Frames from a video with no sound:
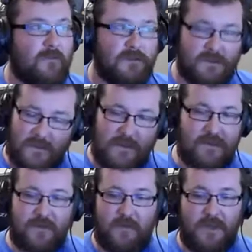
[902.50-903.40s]
this
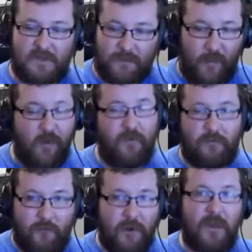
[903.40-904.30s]
should be a spoil
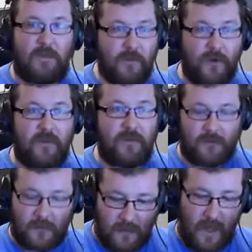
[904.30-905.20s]
free movie
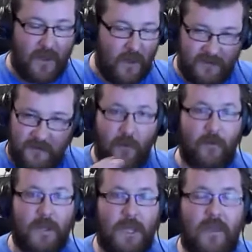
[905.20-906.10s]
for like a full
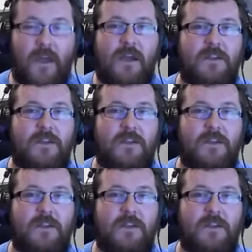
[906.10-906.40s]
week.